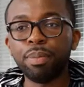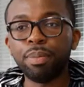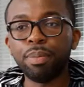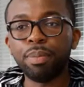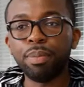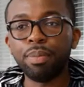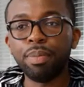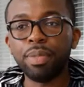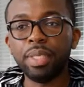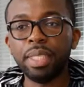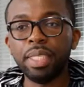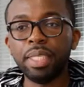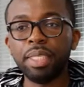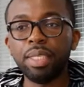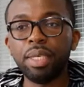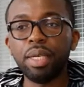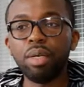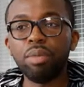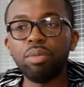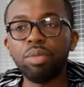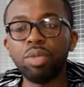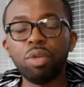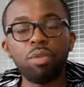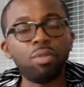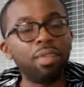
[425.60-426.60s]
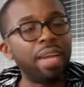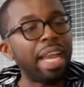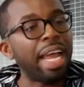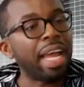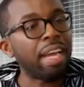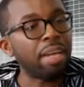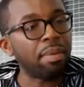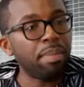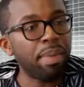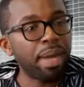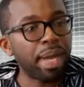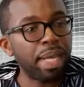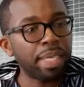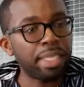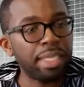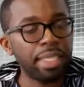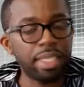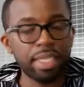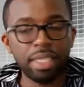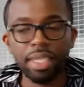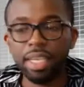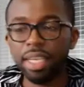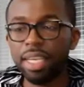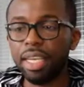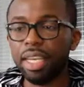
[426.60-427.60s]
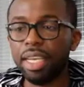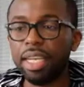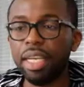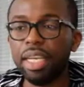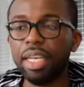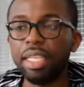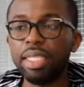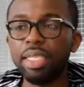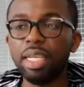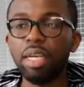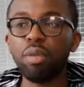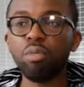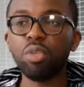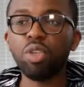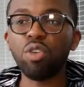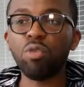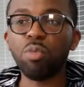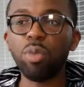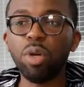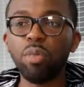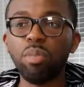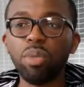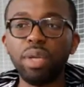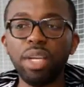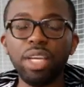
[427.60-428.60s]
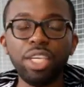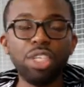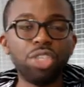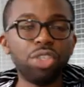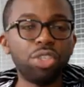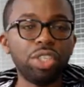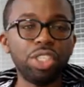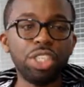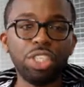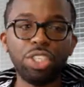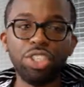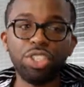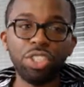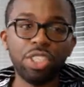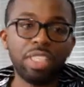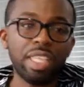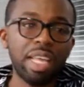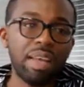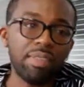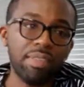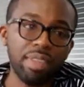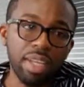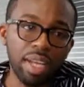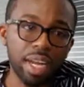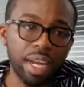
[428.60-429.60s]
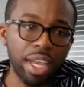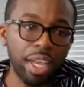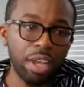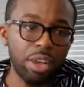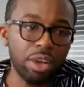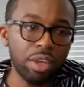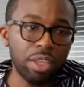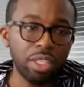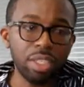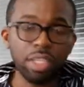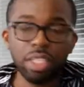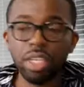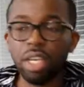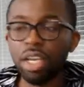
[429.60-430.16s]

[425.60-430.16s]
in terms of land mass. In terms of population, it's just after Lagos.